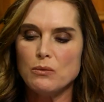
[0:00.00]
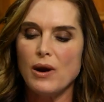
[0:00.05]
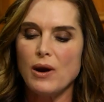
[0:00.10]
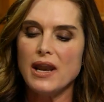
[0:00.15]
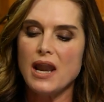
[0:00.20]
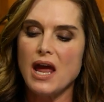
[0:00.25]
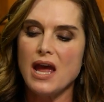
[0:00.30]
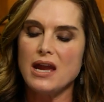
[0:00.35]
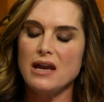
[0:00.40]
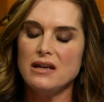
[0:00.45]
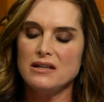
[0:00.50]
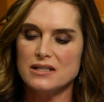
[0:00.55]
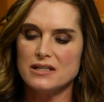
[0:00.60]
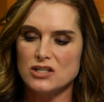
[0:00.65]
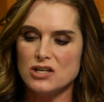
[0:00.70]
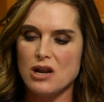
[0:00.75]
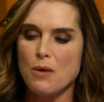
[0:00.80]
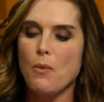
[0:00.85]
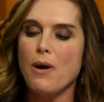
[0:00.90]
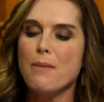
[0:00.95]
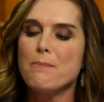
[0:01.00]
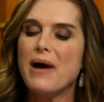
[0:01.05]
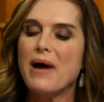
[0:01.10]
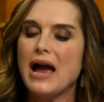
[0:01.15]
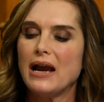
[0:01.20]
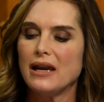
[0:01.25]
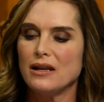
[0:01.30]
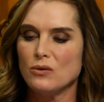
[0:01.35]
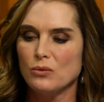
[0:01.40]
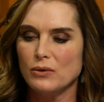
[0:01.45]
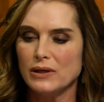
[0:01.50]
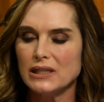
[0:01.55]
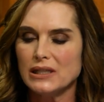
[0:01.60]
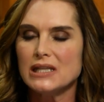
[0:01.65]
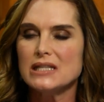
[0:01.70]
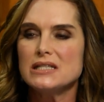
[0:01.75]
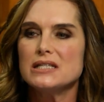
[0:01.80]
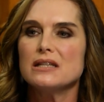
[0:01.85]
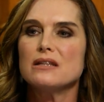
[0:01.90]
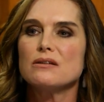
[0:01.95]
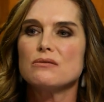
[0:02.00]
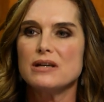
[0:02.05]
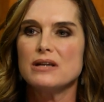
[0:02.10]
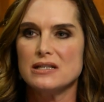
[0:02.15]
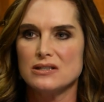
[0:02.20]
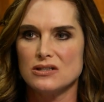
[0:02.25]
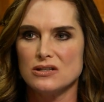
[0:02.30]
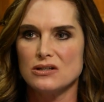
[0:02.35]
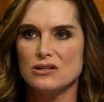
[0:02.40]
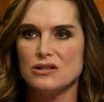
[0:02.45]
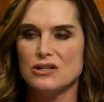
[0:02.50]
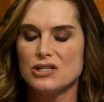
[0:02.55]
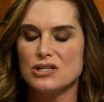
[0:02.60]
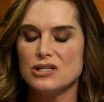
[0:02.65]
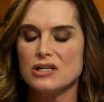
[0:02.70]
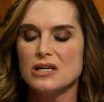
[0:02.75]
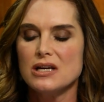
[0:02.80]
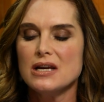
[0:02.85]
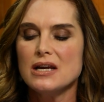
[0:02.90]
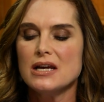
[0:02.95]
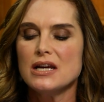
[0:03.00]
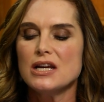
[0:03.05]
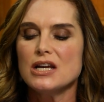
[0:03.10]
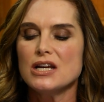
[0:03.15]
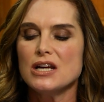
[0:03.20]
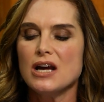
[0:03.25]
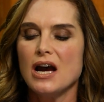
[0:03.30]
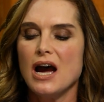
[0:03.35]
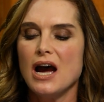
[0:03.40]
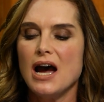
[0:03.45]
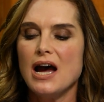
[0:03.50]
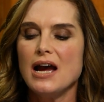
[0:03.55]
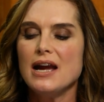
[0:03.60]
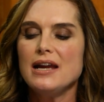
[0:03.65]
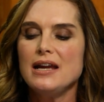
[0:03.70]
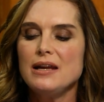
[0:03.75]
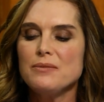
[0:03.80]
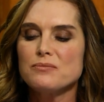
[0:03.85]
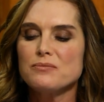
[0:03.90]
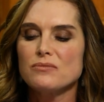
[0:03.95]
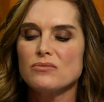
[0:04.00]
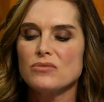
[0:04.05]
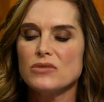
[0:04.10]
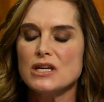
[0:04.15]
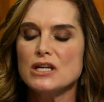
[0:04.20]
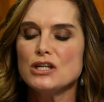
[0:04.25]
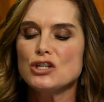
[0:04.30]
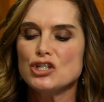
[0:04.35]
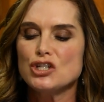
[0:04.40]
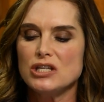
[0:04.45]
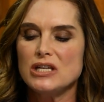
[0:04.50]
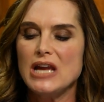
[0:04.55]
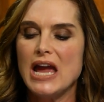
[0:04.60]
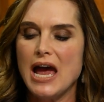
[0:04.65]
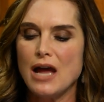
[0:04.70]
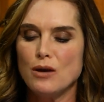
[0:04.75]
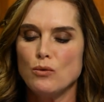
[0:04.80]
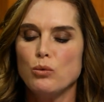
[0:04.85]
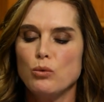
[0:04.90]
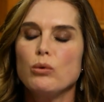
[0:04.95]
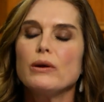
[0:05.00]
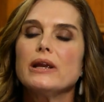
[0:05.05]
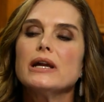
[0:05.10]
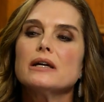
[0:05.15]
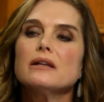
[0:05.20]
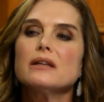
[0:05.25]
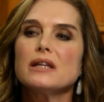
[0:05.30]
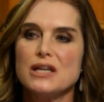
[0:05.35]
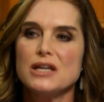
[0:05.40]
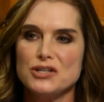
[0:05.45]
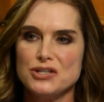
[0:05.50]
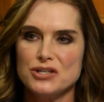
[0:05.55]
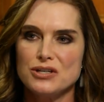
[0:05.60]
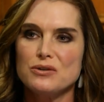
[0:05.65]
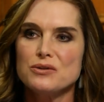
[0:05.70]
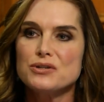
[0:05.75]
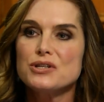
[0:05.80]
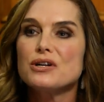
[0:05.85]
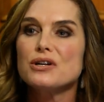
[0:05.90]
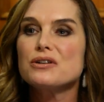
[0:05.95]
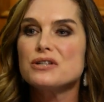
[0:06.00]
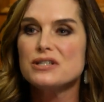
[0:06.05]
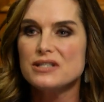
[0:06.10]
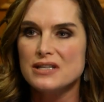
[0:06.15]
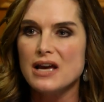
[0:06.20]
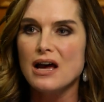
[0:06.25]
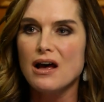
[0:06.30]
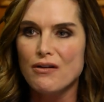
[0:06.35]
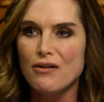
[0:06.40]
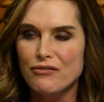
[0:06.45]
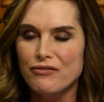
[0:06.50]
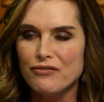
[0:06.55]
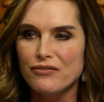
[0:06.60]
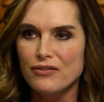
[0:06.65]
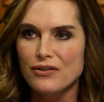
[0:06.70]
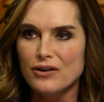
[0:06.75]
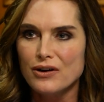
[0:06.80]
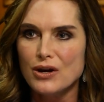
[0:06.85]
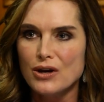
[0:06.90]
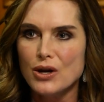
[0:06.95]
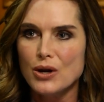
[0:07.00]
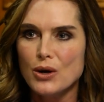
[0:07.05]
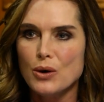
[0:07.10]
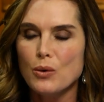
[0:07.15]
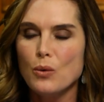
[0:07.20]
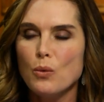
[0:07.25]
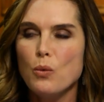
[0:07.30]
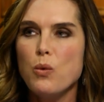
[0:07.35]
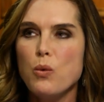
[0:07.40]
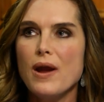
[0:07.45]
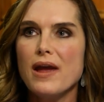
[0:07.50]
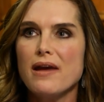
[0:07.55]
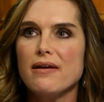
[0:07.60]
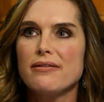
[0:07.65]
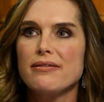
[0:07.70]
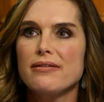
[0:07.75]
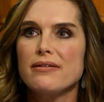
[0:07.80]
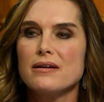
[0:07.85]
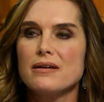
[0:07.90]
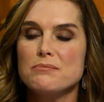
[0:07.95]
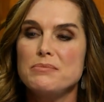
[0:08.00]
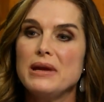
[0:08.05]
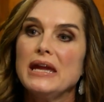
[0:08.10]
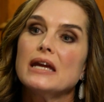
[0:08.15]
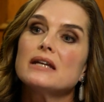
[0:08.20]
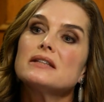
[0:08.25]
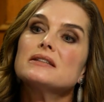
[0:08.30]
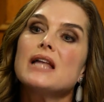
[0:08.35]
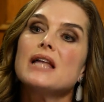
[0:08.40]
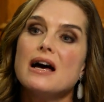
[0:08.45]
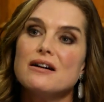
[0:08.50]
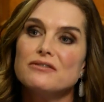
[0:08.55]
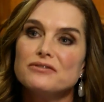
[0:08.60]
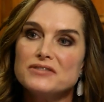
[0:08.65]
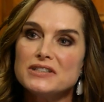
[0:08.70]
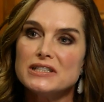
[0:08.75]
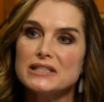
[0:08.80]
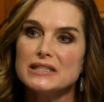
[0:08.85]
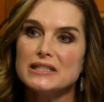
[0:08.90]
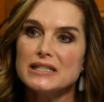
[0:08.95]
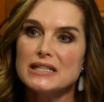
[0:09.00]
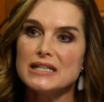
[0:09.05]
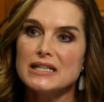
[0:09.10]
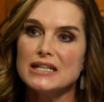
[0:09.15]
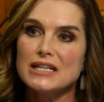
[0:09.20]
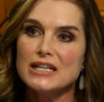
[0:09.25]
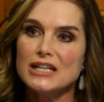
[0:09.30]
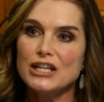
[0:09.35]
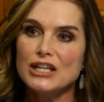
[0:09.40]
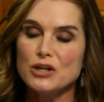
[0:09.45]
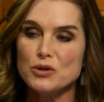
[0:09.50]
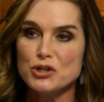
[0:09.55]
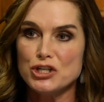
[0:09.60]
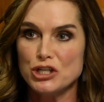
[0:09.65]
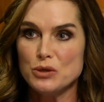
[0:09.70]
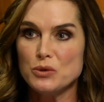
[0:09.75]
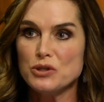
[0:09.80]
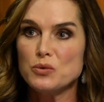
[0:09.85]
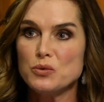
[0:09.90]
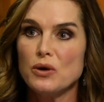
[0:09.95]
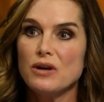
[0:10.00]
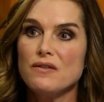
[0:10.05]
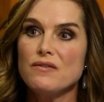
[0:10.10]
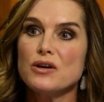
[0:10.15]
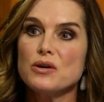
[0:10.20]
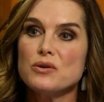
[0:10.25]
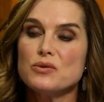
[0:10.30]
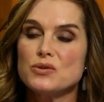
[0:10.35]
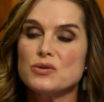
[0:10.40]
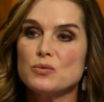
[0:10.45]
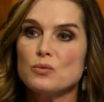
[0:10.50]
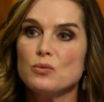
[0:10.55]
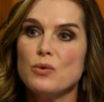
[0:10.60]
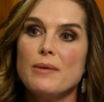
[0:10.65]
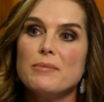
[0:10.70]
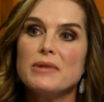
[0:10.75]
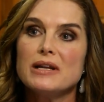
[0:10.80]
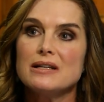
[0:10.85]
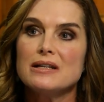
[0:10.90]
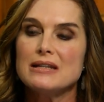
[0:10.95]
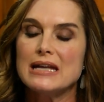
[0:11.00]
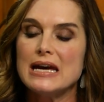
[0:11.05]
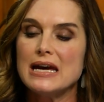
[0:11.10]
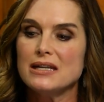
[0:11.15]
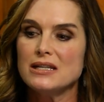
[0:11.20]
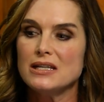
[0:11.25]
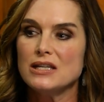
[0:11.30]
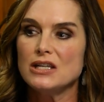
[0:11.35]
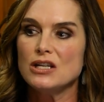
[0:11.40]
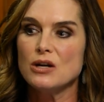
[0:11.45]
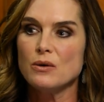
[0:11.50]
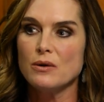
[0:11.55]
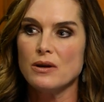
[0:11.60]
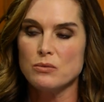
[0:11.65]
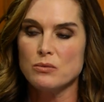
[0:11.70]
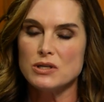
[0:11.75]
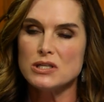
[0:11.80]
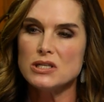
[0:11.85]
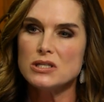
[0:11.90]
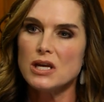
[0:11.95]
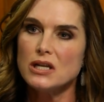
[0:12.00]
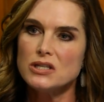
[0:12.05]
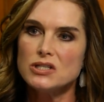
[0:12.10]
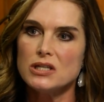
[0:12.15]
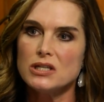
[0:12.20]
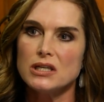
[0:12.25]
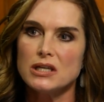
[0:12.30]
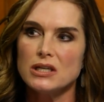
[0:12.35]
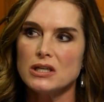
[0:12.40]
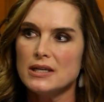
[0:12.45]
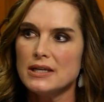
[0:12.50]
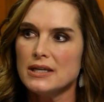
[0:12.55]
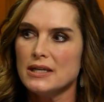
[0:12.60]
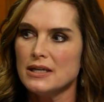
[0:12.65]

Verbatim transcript: when I went back and really did the research, I think she had real issues herself with being loved. You know, she was one of those women that, you know, it was such a